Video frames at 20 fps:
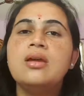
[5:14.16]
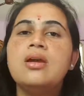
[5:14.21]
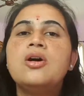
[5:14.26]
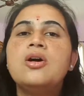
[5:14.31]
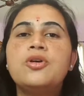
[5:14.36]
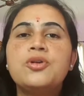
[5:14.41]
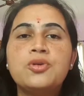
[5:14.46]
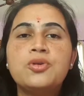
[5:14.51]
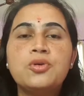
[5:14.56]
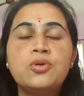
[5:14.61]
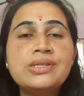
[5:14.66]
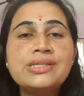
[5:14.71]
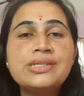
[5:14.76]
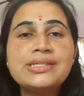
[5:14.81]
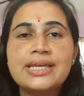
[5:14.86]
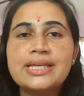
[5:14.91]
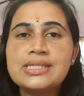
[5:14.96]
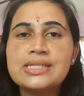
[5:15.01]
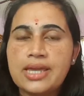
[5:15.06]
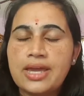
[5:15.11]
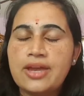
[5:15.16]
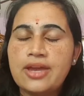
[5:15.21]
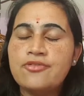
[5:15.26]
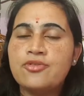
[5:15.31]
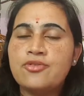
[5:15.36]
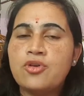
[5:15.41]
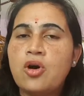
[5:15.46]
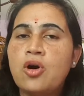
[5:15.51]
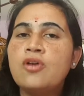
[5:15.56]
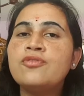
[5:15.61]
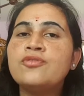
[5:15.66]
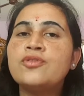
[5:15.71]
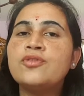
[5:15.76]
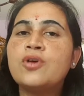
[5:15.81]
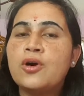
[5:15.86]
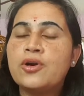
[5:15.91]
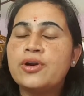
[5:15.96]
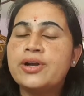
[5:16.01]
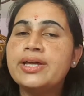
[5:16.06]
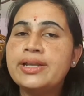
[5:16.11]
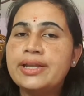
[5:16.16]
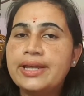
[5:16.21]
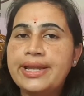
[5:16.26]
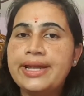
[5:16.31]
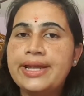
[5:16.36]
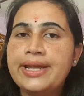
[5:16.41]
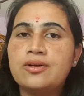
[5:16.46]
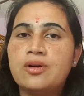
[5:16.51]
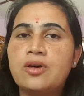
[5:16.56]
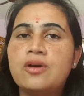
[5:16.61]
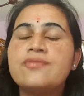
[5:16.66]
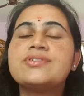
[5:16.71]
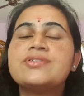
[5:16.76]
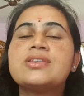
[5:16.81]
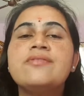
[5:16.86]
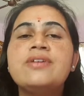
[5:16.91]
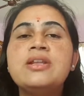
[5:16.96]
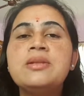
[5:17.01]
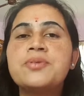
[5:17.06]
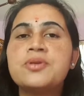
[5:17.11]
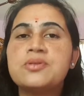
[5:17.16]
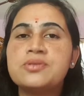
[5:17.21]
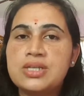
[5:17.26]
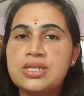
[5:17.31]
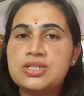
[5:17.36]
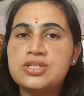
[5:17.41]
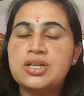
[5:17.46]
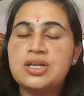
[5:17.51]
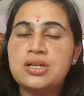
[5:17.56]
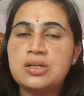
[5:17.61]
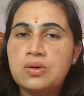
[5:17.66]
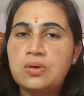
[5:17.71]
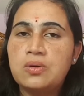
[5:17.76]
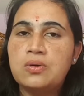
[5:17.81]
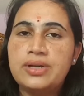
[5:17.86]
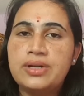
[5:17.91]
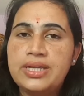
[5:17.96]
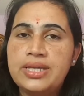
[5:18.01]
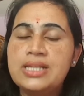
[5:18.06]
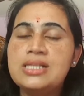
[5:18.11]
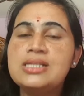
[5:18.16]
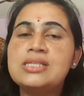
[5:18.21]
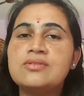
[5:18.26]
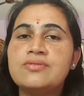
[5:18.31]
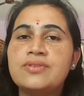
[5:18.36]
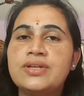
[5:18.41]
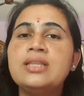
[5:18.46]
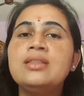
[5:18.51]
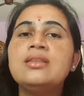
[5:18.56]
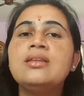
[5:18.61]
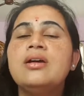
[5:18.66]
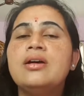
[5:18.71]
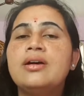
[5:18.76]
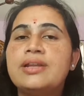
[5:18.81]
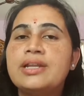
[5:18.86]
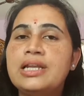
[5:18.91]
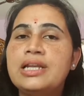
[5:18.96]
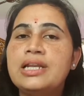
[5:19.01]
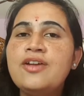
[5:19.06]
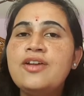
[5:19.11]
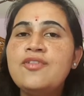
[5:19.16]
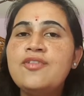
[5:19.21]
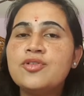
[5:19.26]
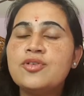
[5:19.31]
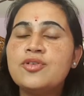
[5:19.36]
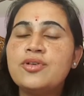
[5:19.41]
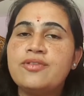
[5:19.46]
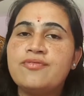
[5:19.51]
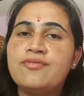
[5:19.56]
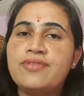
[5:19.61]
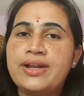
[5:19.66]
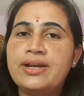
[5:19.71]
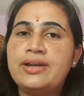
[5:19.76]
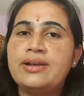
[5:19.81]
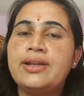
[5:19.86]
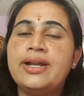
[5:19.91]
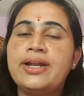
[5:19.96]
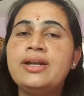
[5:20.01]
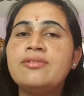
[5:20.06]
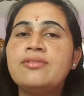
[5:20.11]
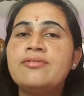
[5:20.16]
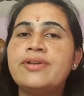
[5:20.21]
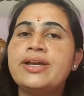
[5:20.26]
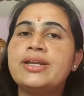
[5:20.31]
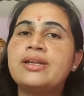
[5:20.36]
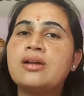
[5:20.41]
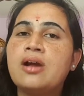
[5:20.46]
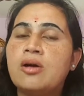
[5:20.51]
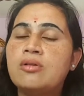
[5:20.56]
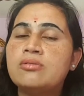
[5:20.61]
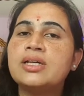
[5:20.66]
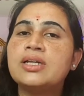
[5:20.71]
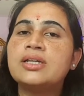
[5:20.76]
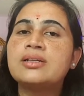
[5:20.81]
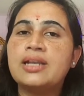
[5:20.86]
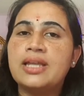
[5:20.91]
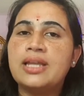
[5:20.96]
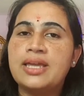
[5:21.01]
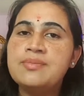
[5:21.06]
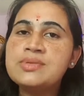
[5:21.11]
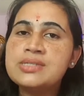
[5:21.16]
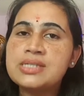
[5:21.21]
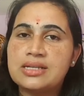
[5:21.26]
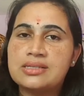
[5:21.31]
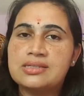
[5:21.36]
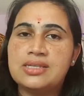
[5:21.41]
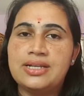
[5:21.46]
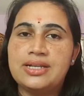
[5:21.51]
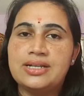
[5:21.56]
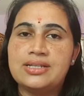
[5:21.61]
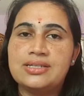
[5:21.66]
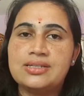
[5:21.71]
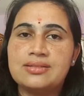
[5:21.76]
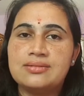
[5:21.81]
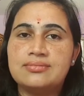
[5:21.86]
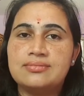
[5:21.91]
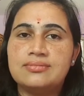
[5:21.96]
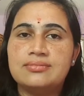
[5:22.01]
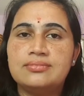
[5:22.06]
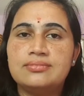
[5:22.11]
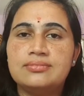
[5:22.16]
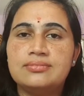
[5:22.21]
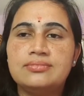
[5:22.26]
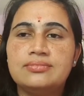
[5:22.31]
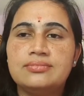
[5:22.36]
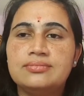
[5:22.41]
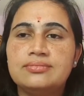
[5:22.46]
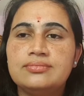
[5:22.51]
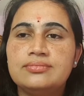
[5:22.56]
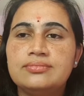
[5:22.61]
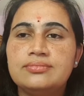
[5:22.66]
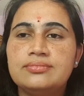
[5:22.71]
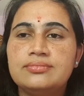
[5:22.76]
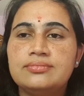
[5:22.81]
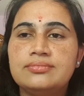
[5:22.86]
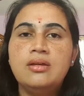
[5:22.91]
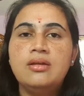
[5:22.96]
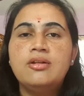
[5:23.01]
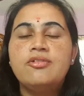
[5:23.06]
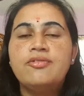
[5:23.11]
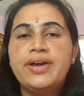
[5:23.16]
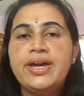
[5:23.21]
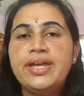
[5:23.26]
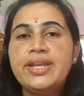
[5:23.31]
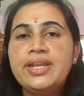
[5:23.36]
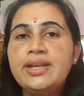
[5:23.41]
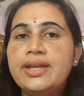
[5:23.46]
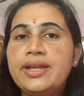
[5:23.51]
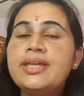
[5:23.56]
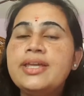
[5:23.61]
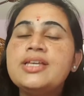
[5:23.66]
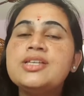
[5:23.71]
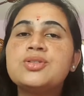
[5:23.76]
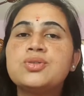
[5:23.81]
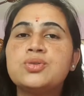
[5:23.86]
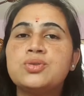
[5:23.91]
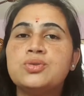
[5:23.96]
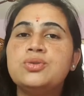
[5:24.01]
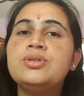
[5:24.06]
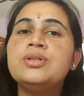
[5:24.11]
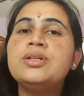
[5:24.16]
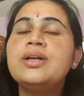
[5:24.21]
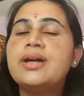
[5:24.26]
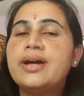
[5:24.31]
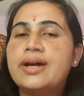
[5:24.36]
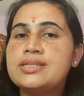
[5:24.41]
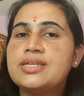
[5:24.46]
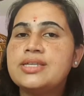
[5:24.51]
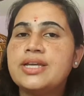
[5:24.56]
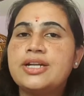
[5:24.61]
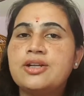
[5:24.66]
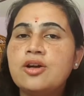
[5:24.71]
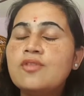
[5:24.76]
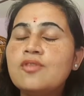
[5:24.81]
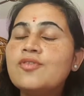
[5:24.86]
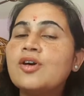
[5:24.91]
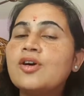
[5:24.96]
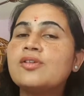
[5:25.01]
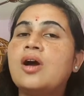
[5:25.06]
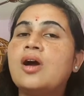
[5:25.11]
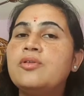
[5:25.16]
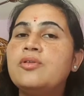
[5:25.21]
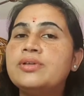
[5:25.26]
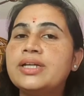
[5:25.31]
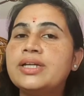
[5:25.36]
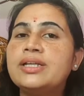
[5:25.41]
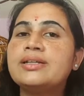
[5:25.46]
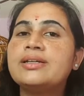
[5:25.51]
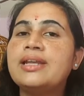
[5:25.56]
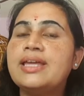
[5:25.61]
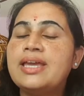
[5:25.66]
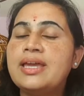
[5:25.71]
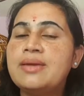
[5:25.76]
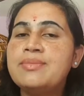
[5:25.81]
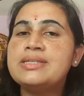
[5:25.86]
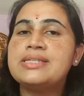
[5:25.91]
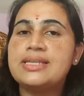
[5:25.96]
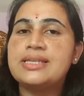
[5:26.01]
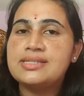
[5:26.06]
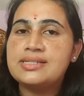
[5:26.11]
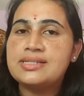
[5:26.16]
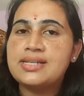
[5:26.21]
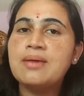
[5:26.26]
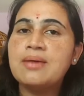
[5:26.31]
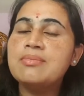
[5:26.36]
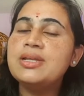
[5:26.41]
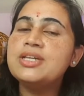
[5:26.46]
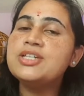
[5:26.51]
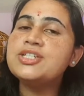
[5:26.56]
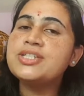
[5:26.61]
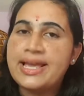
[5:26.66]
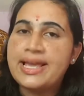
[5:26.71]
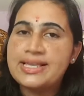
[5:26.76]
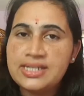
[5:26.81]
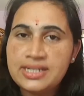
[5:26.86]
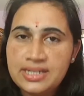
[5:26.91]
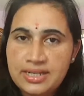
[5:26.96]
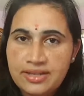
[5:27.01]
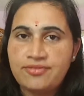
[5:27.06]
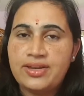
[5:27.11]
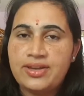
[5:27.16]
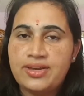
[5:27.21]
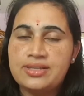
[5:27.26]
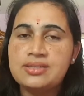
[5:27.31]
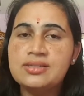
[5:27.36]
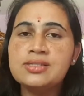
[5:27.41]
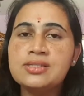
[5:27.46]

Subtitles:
Rule 6F of Order 8 of Civil Procedure Code deals with relief to defendant where counterclaim succeeds. Where in any suit, a setoff or counterclaim is established as a defense